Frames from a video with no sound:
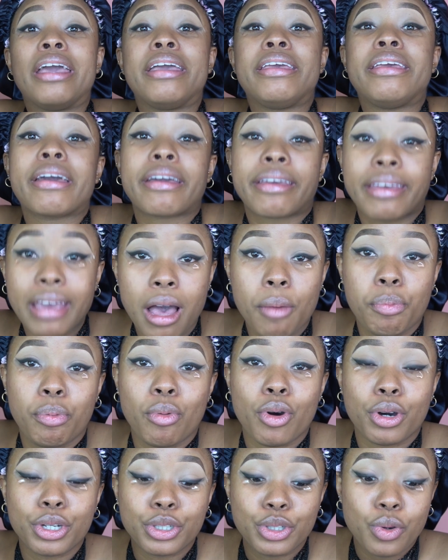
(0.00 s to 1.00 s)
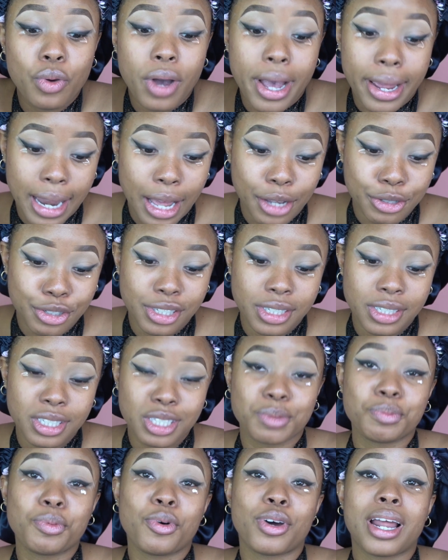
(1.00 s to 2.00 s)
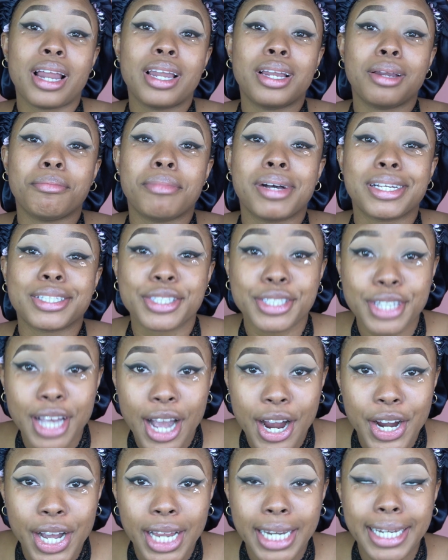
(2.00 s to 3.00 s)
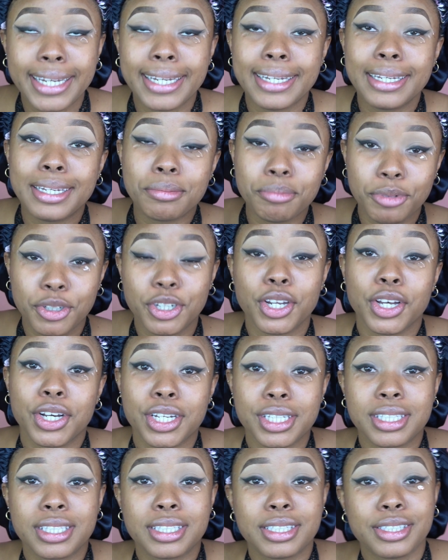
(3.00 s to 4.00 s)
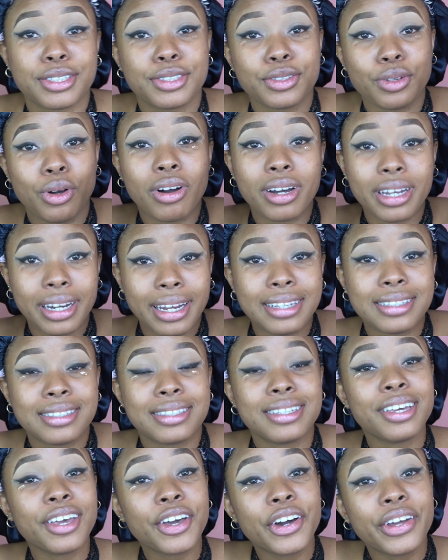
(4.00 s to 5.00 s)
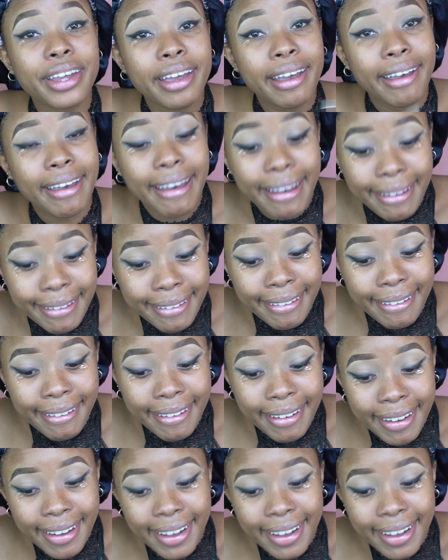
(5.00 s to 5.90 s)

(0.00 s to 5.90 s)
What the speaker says: You can't put on no eyelashes, put on a little mascara, a little lip gloss, organize the hair on your head